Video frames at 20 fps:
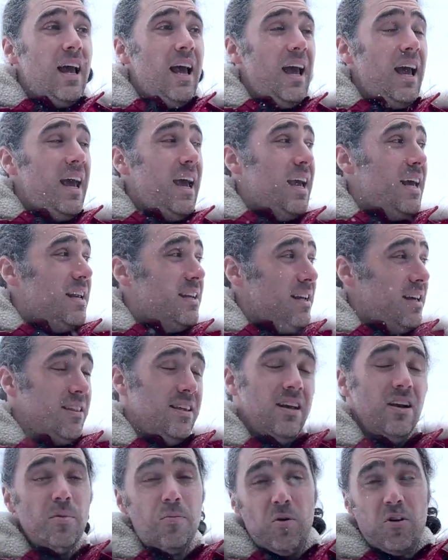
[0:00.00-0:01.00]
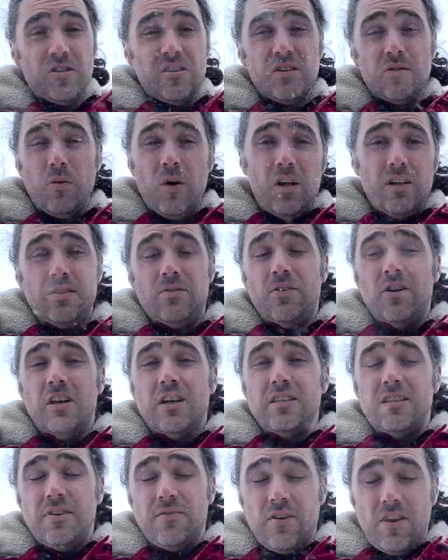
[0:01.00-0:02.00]
And at the airports as well, it's very
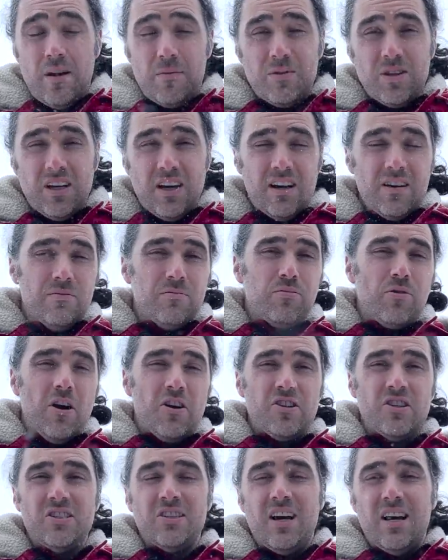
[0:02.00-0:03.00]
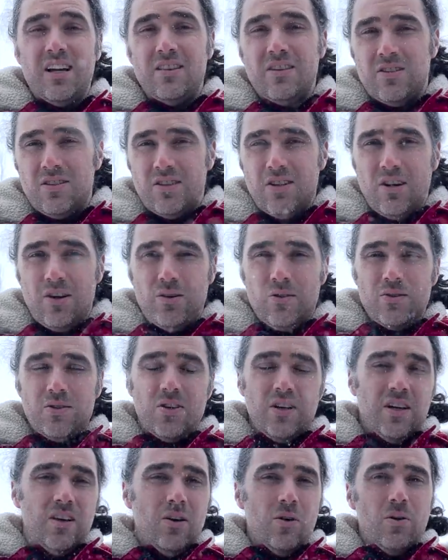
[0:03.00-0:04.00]
easy for them to kind of brush aside the snow so
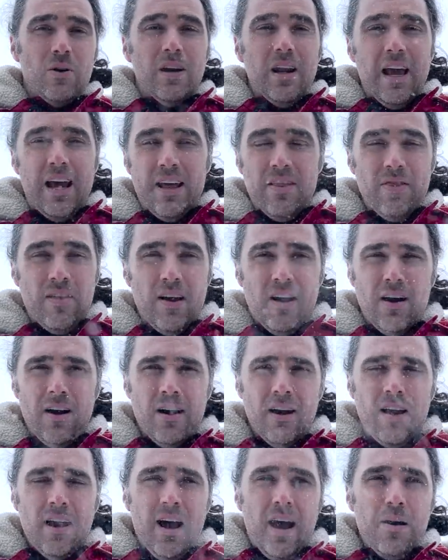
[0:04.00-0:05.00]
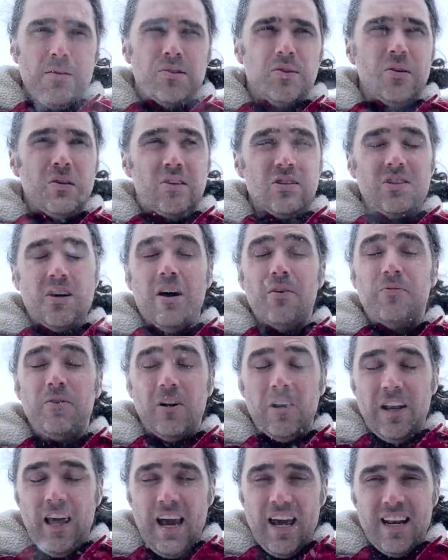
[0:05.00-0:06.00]
you can go and land there. I was doing soft
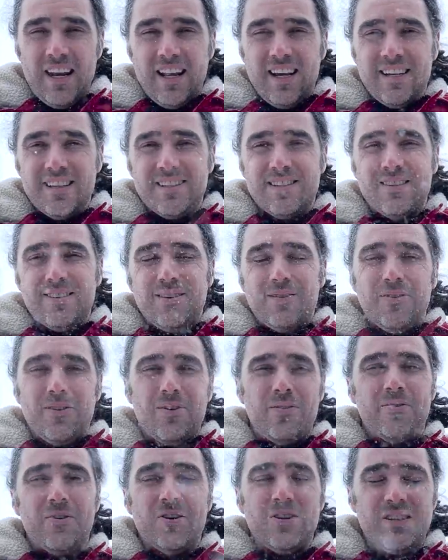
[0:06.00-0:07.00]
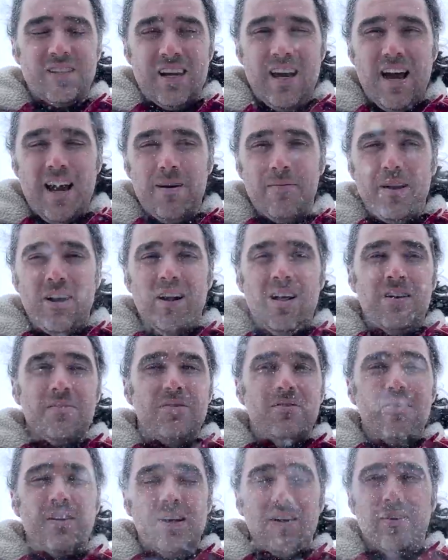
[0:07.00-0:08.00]
field landings for the first time, and I'll have
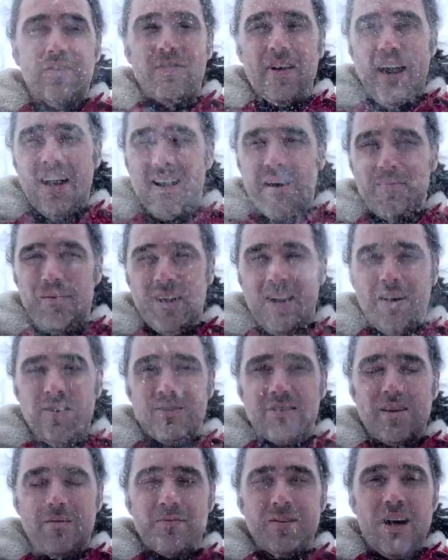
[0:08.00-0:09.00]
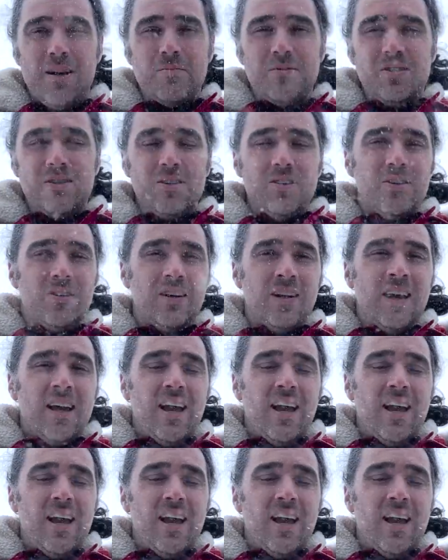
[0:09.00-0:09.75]
a video of that coming out sometime soon,